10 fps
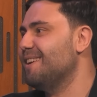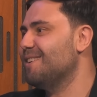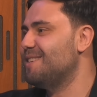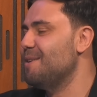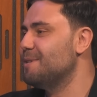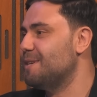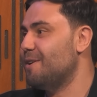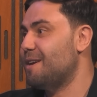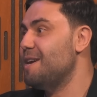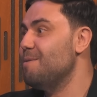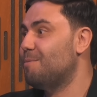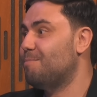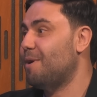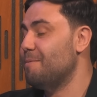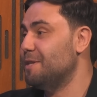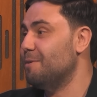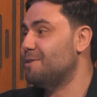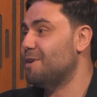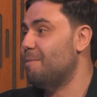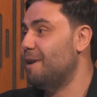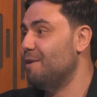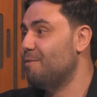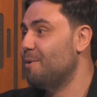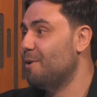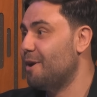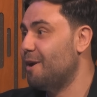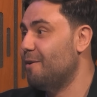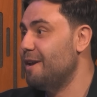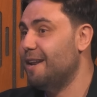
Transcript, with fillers: because he yeah. was like, he would probably do a job at Liverpool or United